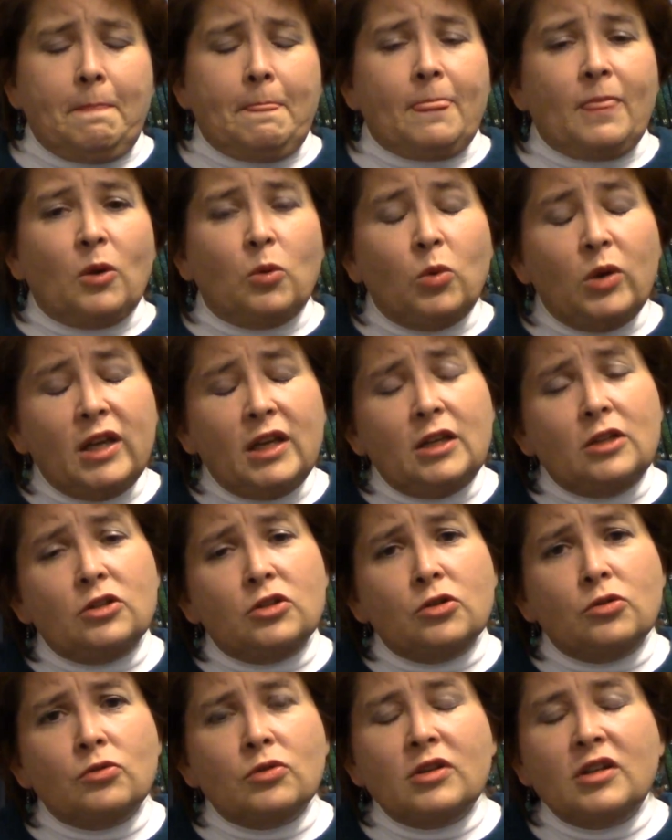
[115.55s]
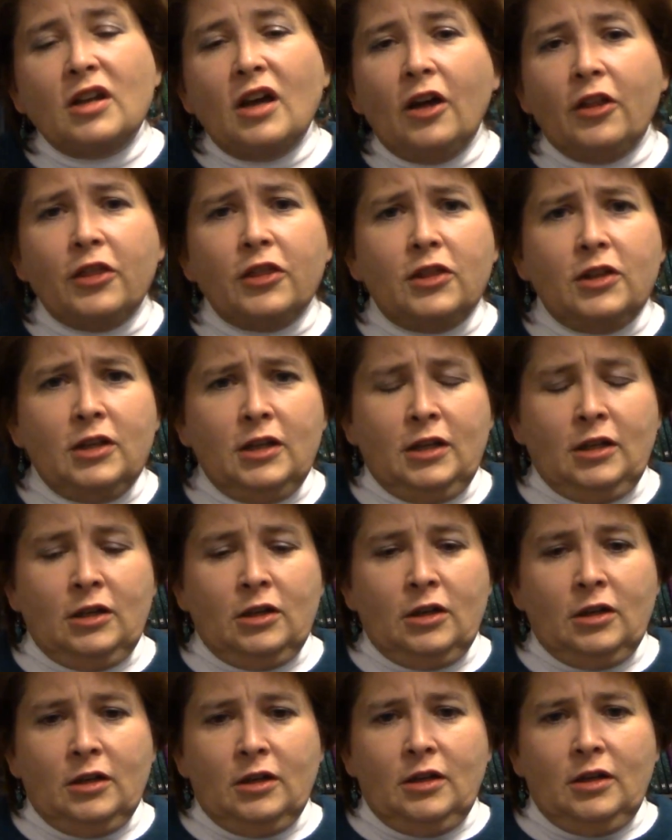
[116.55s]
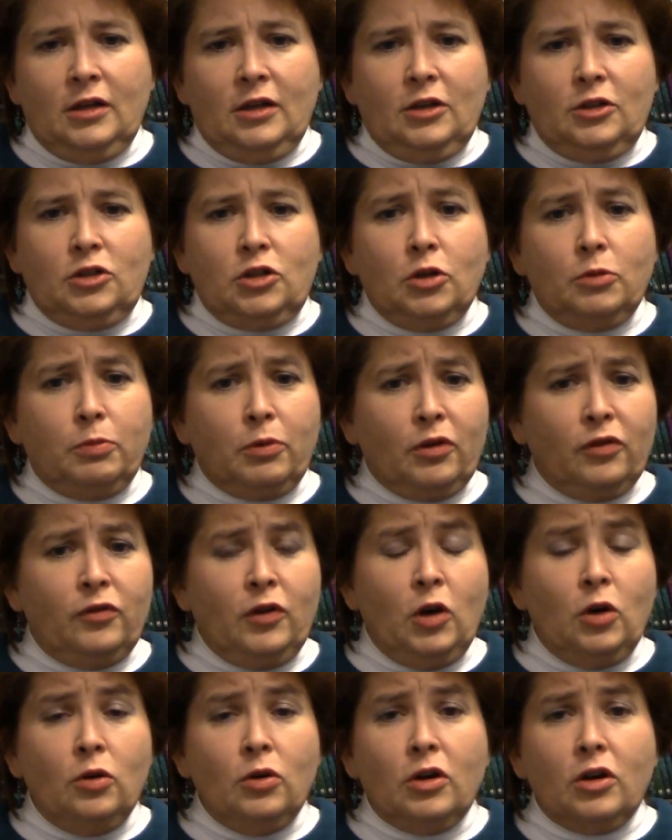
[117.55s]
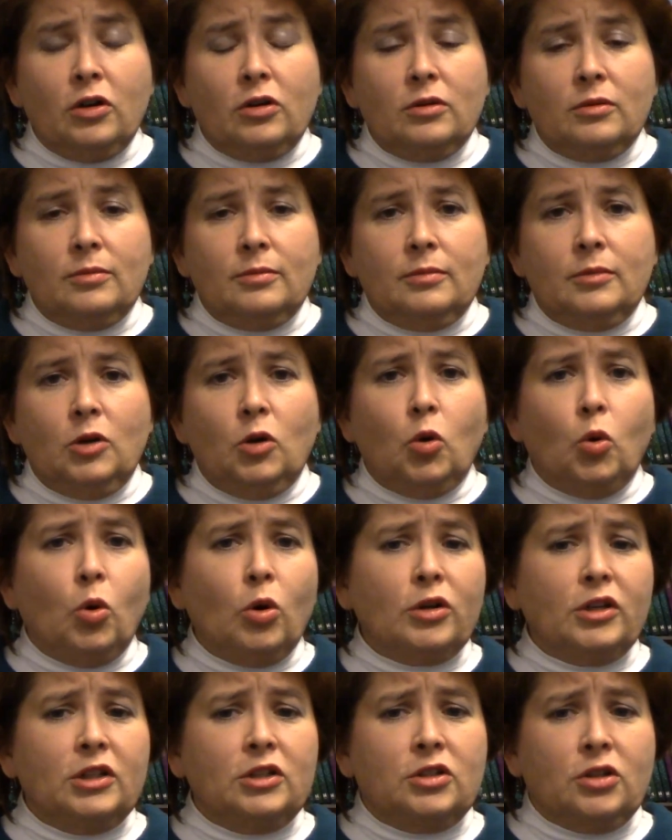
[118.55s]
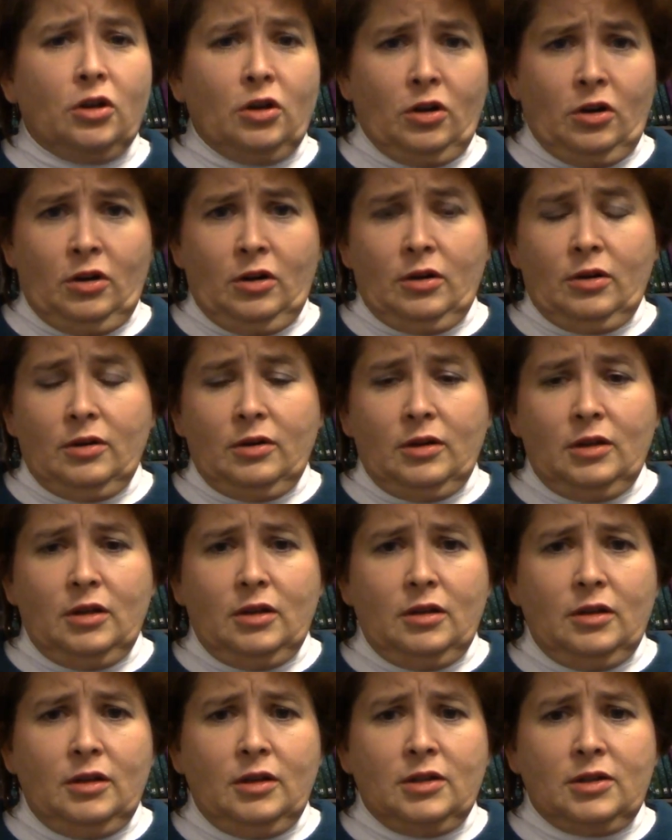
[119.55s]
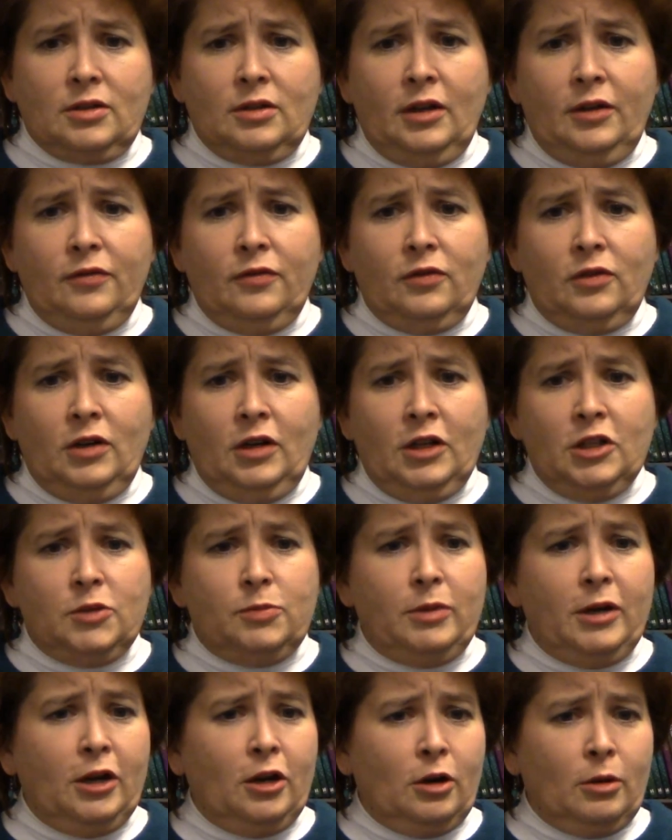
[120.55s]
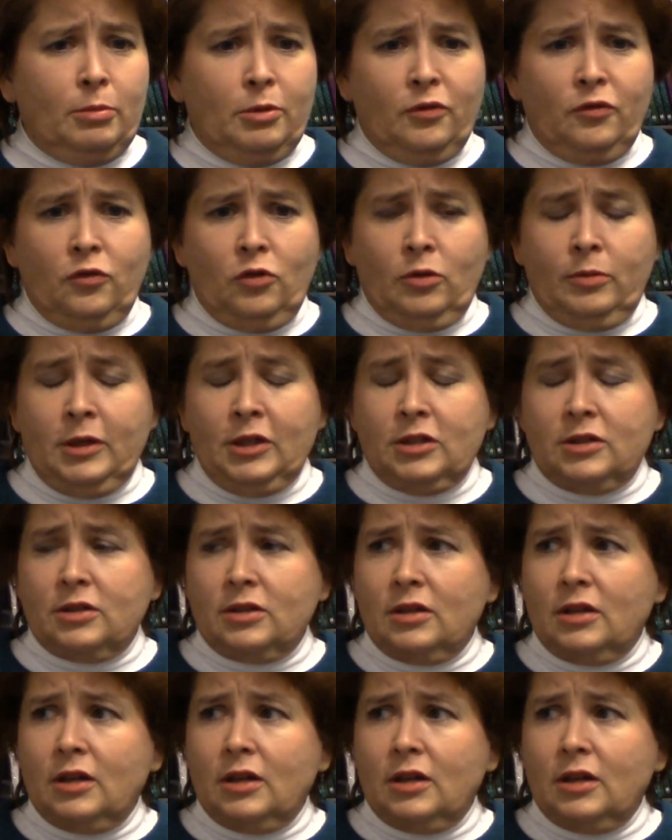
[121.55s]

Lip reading: We do nothing to provoke or deter His love for us by our performance.